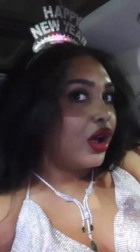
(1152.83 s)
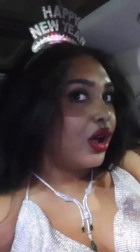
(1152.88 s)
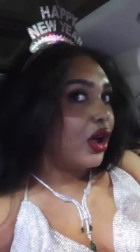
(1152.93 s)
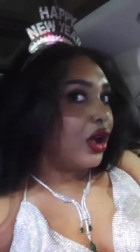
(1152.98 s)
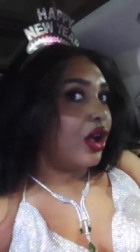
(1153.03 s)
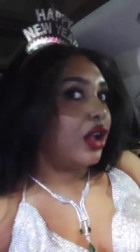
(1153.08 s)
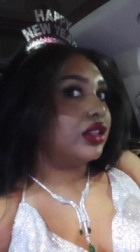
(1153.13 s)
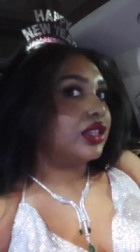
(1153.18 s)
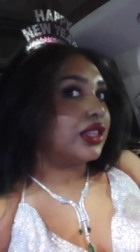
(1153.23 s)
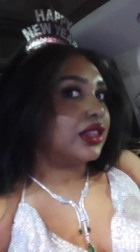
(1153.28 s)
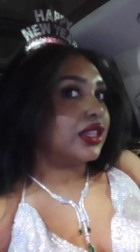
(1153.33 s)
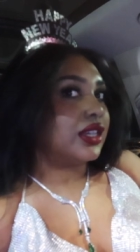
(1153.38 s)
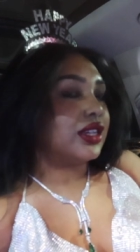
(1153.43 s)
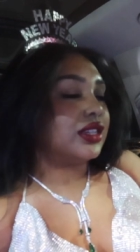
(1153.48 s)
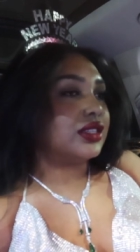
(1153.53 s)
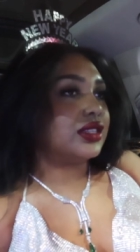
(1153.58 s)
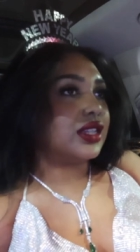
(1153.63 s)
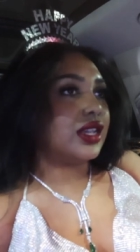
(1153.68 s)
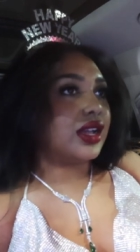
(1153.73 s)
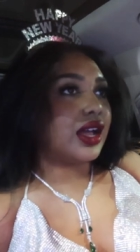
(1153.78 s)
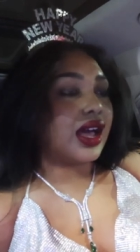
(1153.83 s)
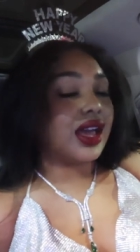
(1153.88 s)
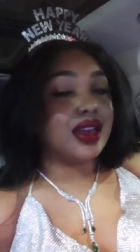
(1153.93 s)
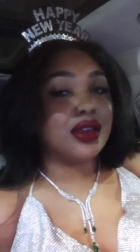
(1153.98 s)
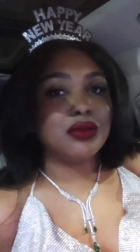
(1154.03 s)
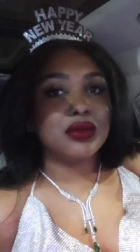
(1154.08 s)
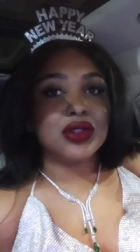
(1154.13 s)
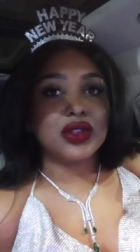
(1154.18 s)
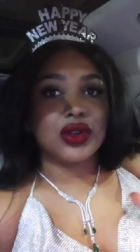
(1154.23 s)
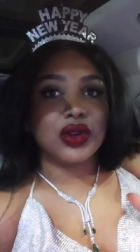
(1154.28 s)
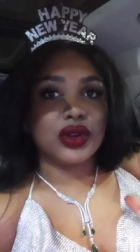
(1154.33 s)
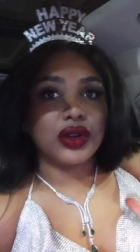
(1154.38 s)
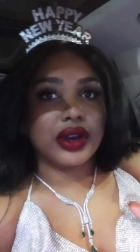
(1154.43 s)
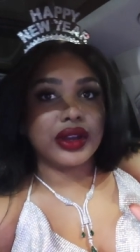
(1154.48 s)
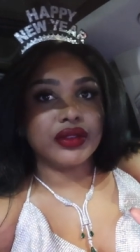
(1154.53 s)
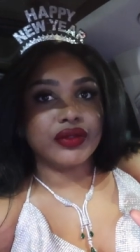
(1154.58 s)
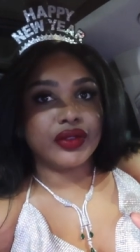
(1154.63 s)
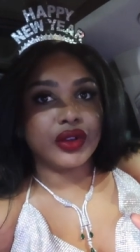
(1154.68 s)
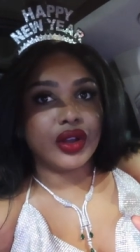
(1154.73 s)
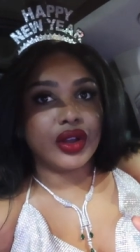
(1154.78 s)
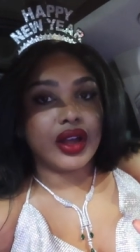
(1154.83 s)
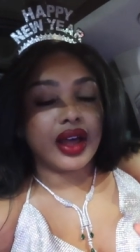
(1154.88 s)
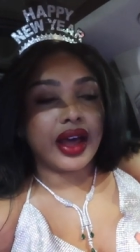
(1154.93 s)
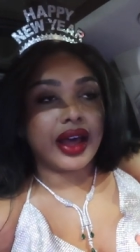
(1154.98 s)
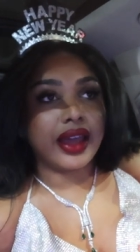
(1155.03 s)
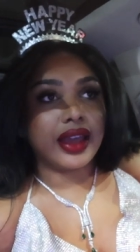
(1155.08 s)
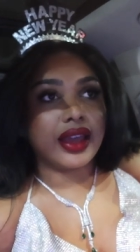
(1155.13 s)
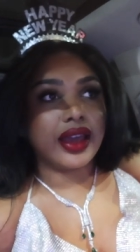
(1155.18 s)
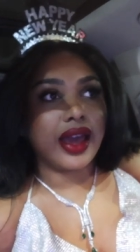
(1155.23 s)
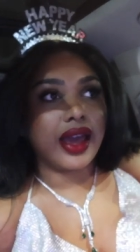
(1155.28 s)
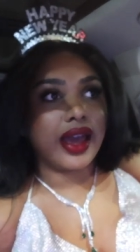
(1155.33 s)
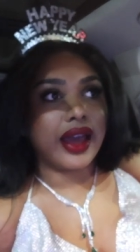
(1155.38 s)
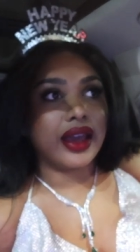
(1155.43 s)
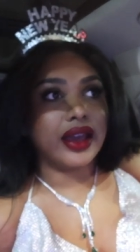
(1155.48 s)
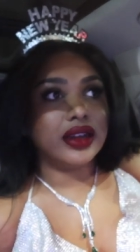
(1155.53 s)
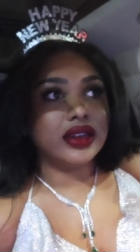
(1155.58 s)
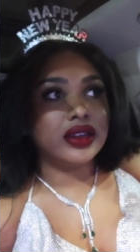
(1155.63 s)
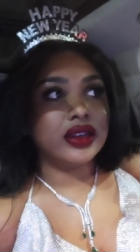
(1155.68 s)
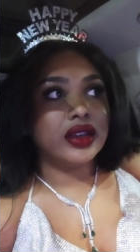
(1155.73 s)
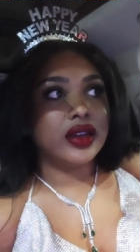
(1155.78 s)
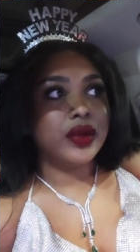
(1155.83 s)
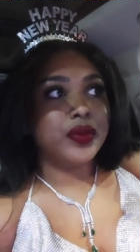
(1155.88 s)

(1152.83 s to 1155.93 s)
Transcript: all the things like i am so grateful i had